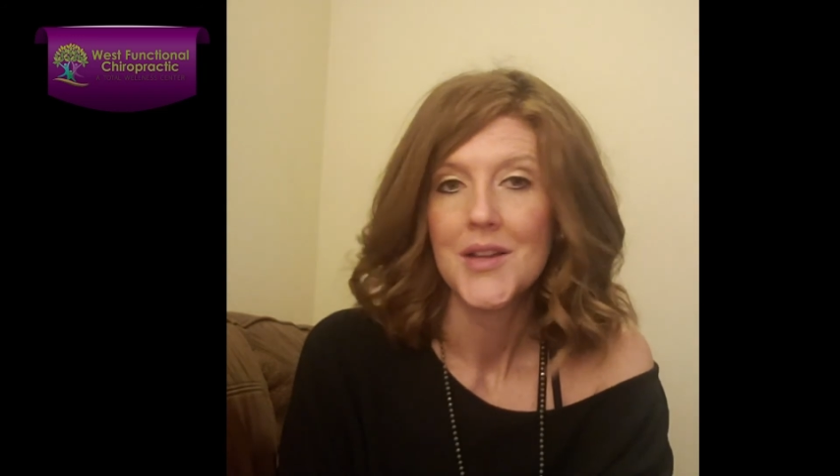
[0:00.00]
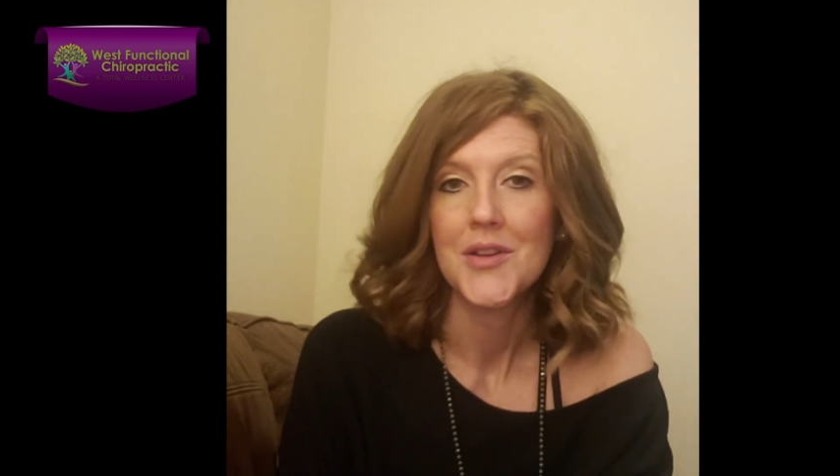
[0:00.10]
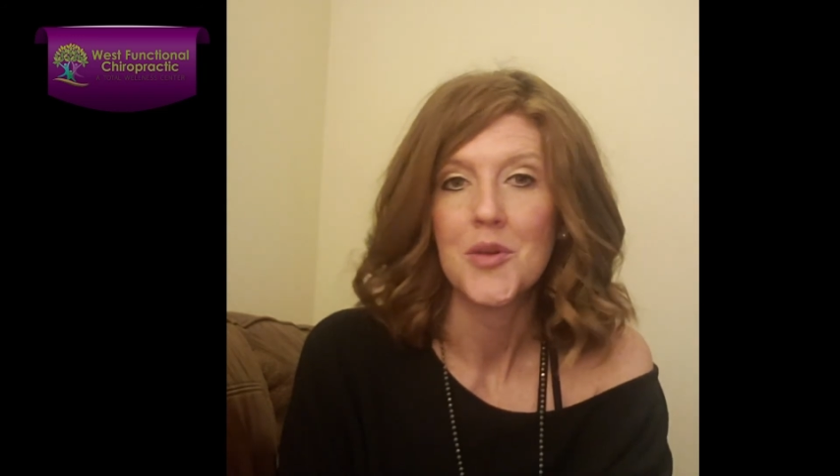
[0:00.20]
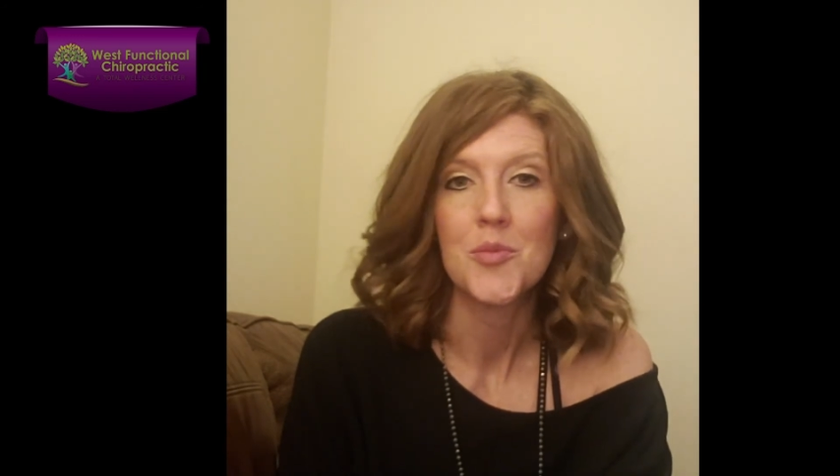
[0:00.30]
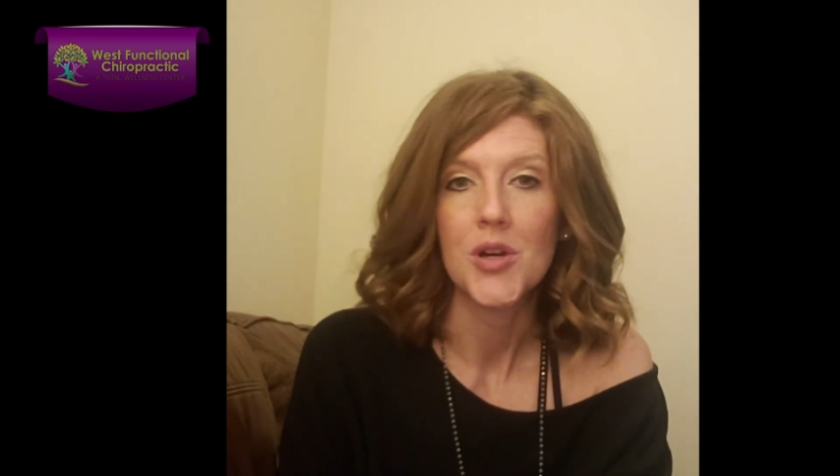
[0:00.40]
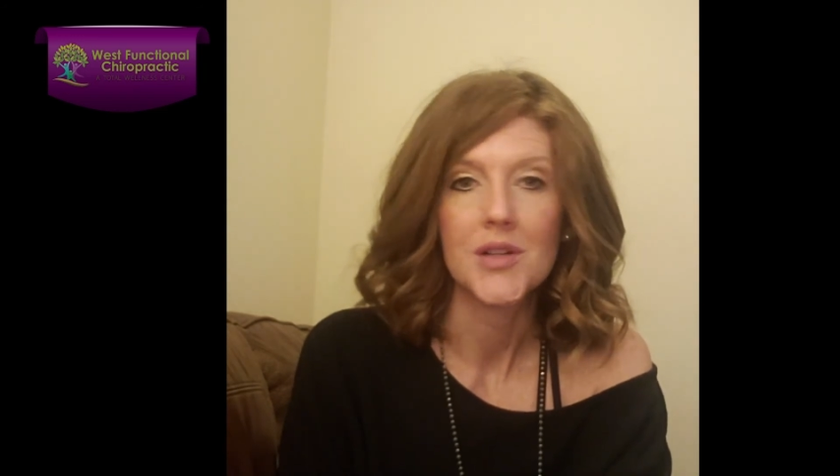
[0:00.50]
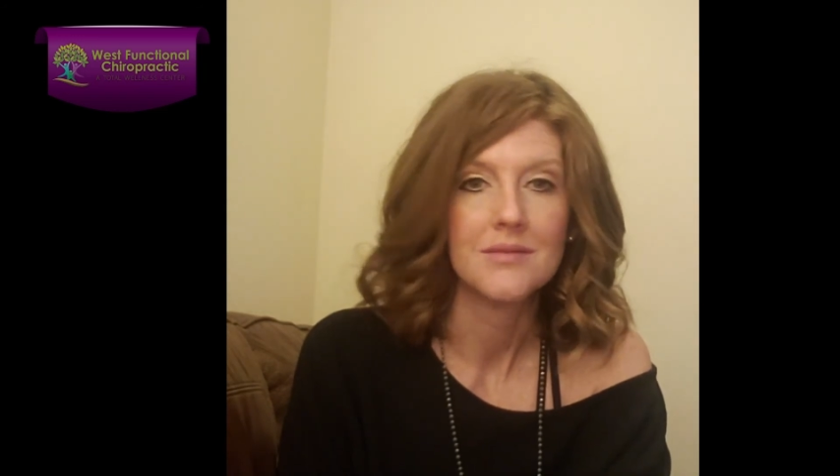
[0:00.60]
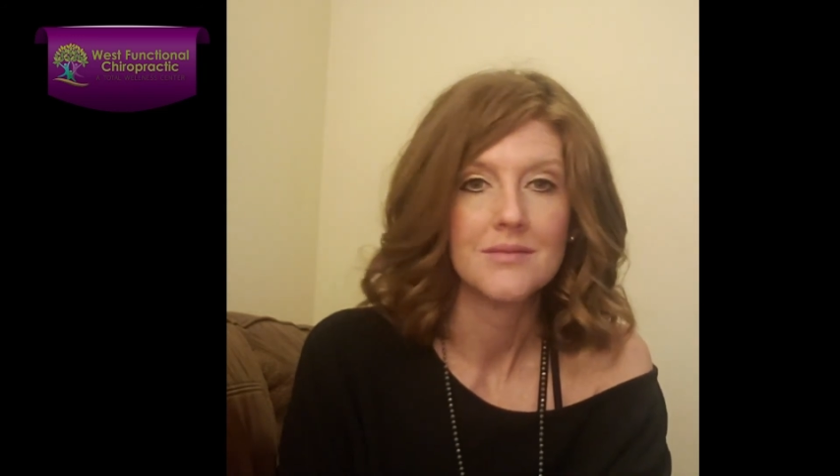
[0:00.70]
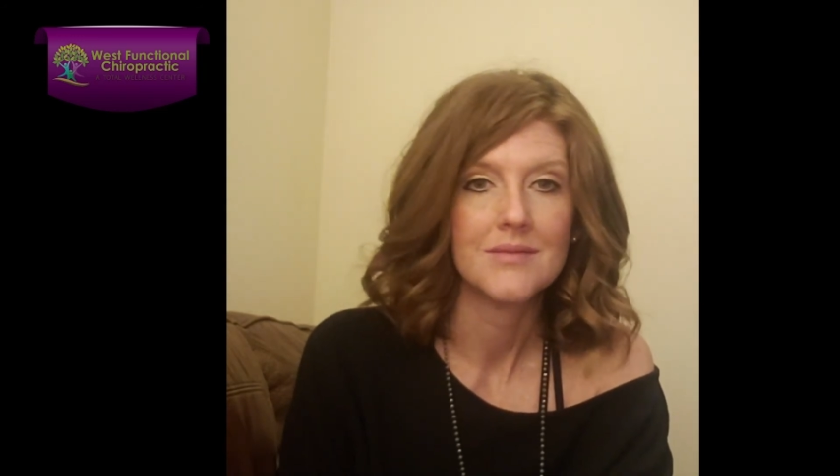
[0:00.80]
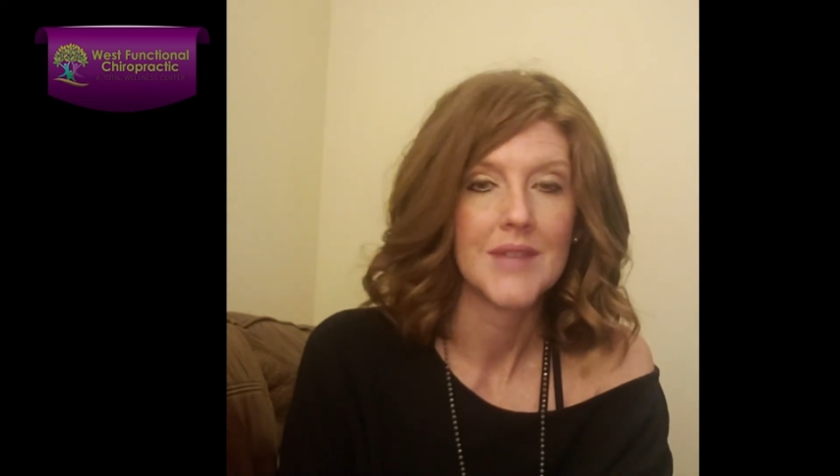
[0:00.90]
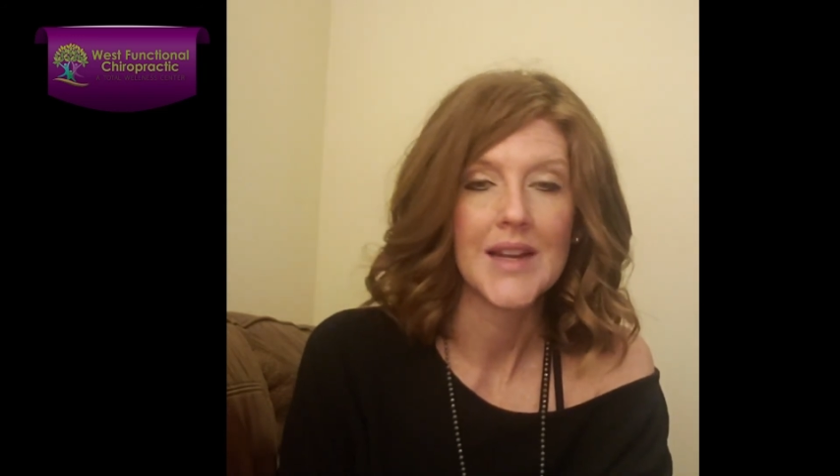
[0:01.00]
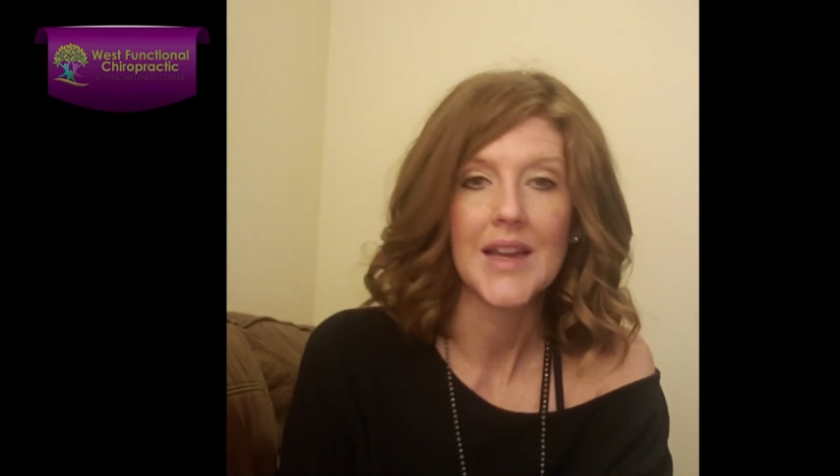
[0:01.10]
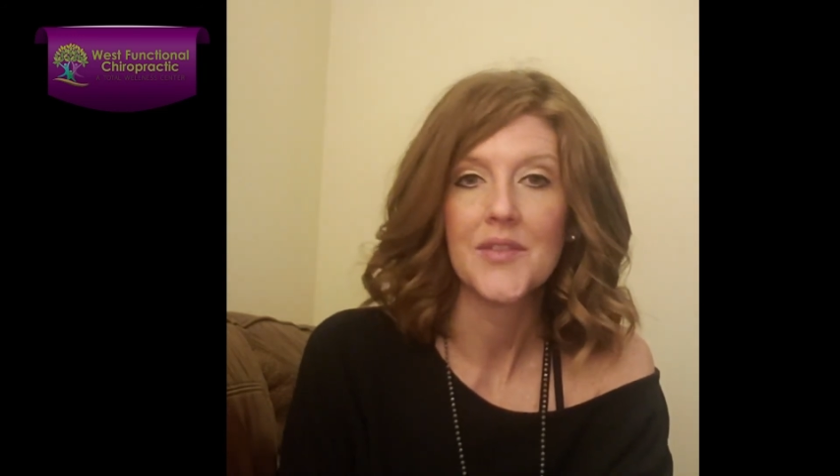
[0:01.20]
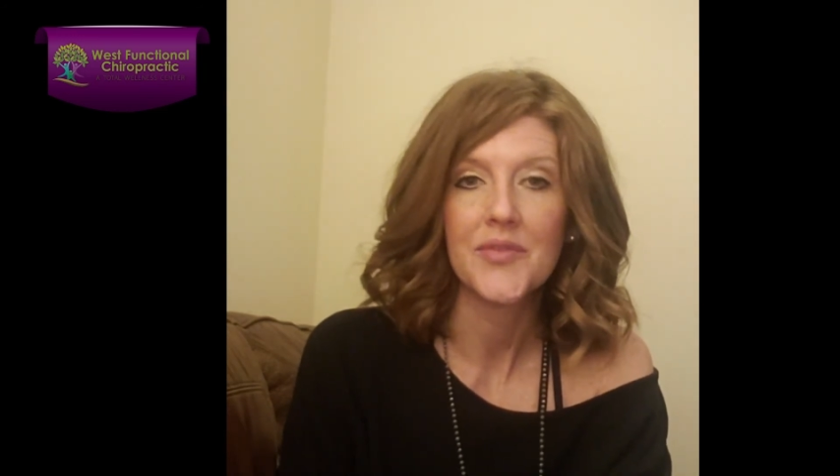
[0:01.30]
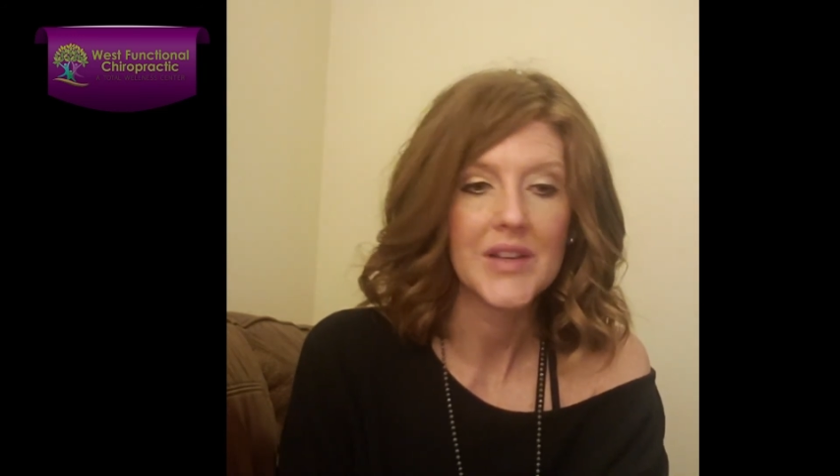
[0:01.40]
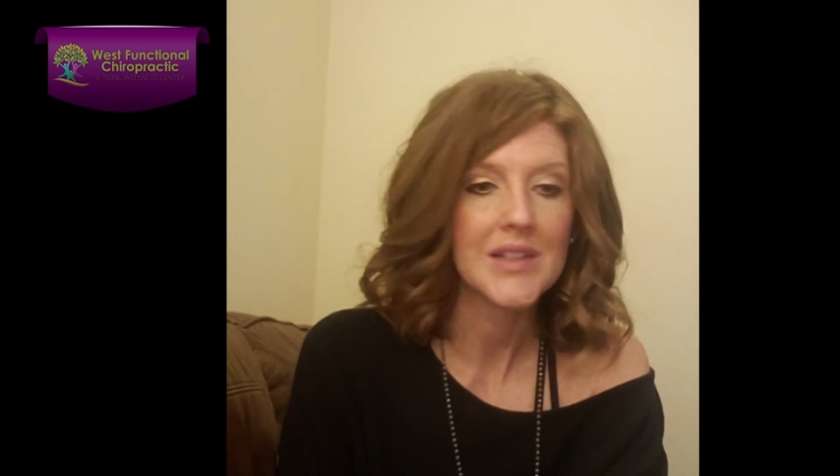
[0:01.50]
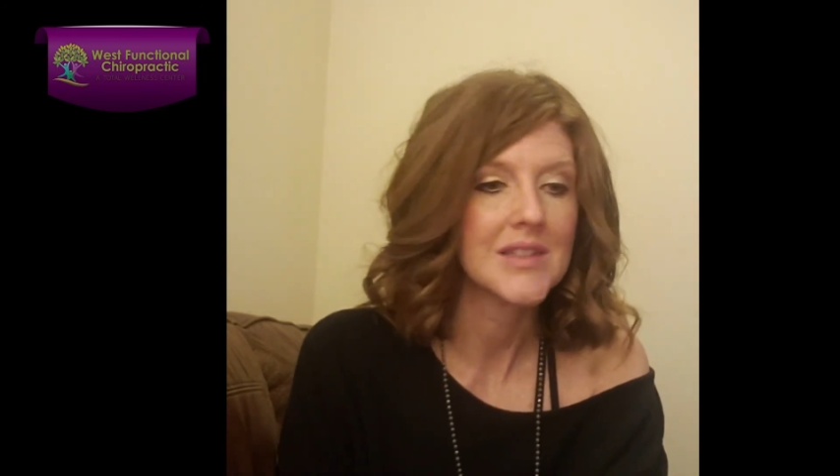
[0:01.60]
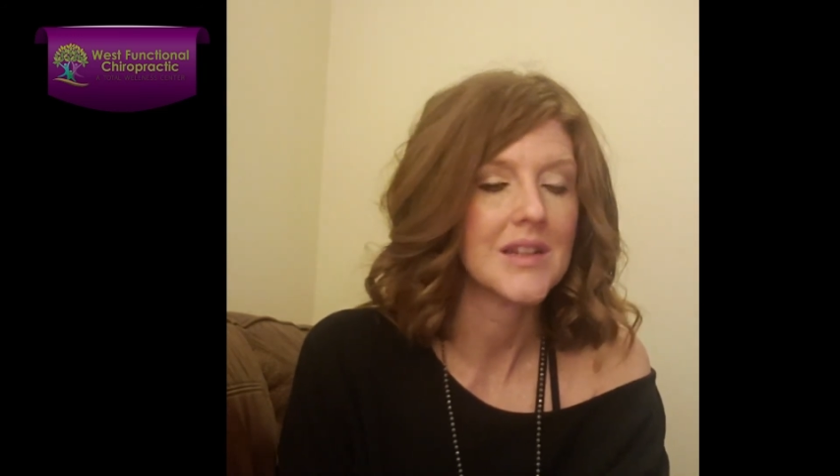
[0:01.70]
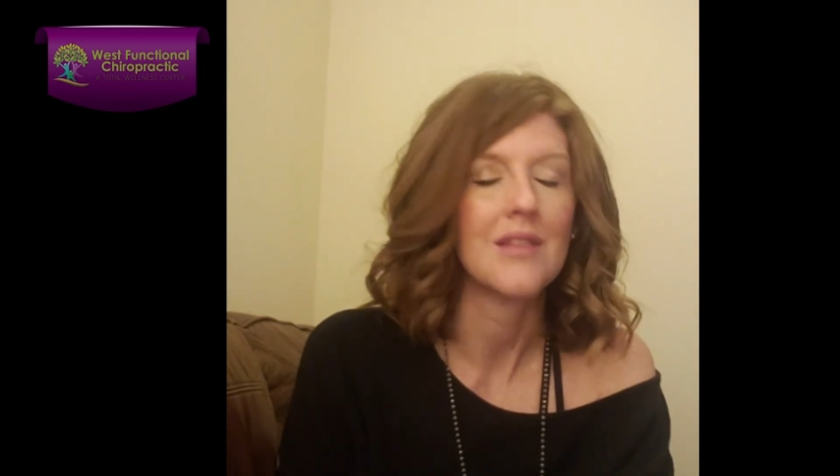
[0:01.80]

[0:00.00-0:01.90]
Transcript: No more. I got it fixed.